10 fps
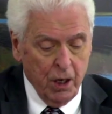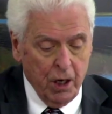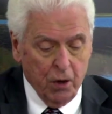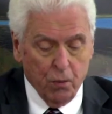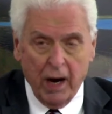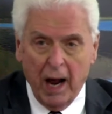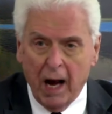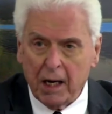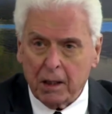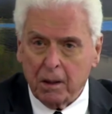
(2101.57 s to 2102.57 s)
in
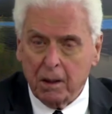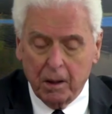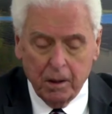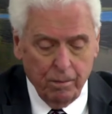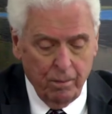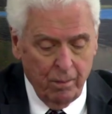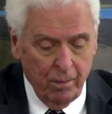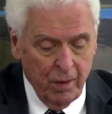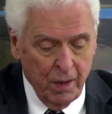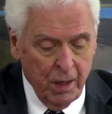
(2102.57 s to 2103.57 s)
reality
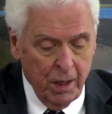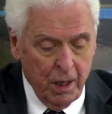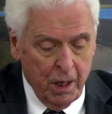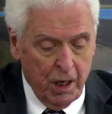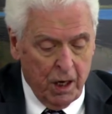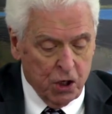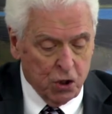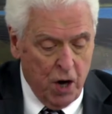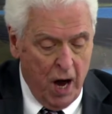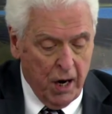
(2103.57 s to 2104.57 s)

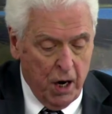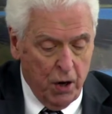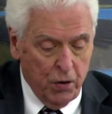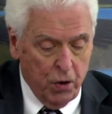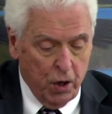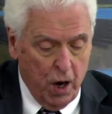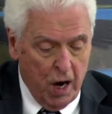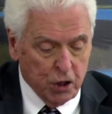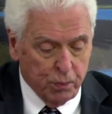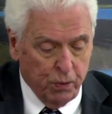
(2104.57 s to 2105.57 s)
is not another
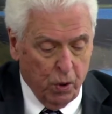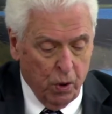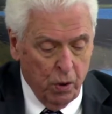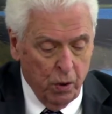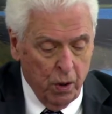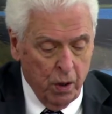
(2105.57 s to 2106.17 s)
gospel,